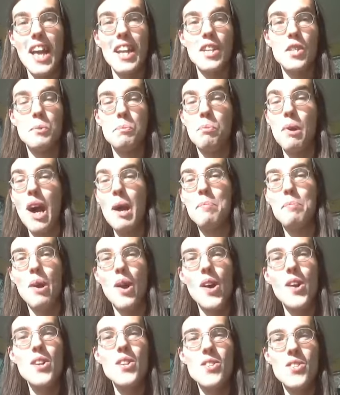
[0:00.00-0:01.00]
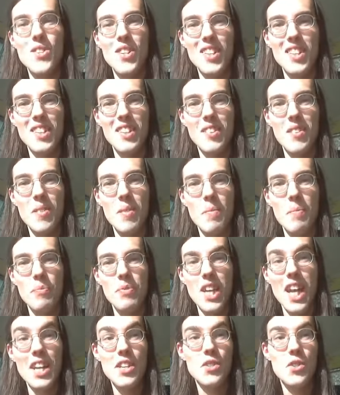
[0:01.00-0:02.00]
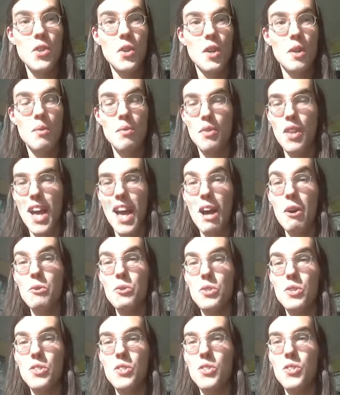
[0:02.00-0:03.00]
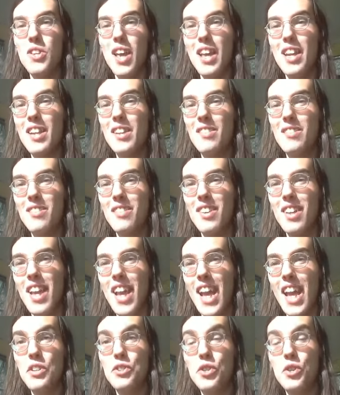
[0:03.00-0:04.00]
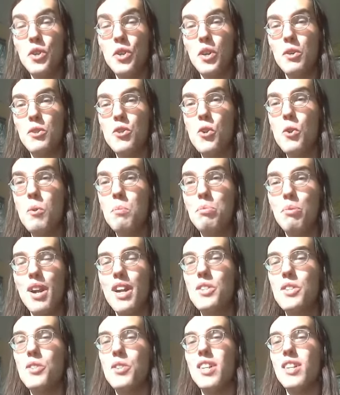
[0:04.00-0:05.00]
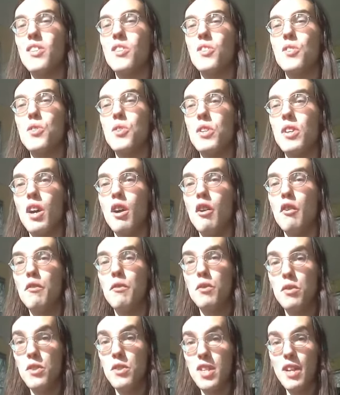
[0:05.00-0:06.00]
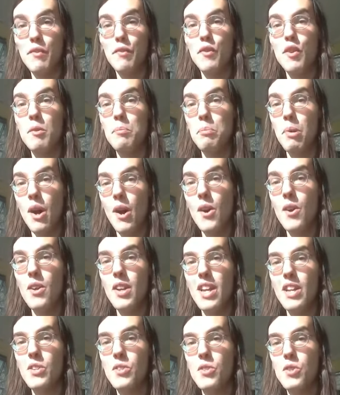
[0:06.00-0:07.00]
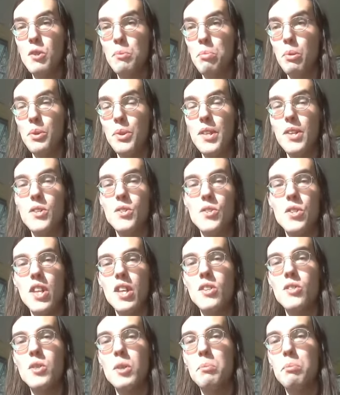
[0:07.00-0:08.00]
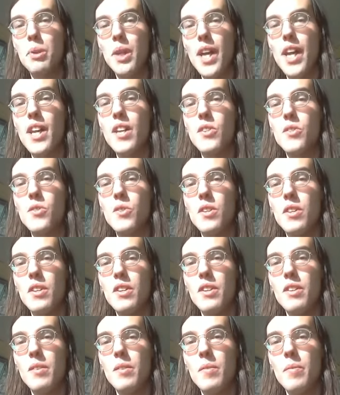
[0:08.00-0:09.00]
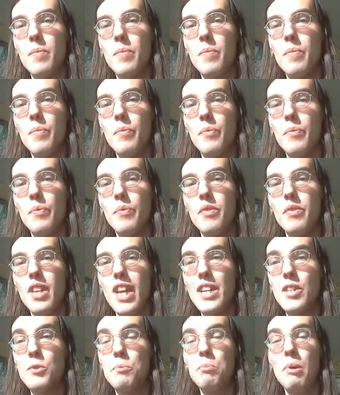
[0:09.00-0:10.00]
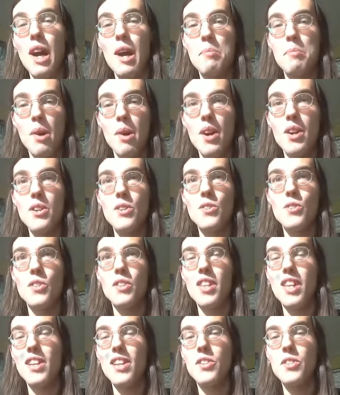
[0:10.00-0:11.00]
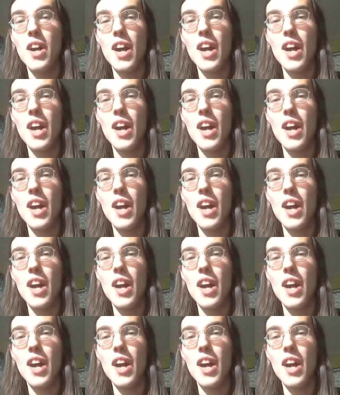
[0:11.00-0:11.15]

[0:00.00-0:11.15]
And it's bipartisan. It took the House and Senate. It took two presidents of different parties to put these things in place. It's bipartisan. The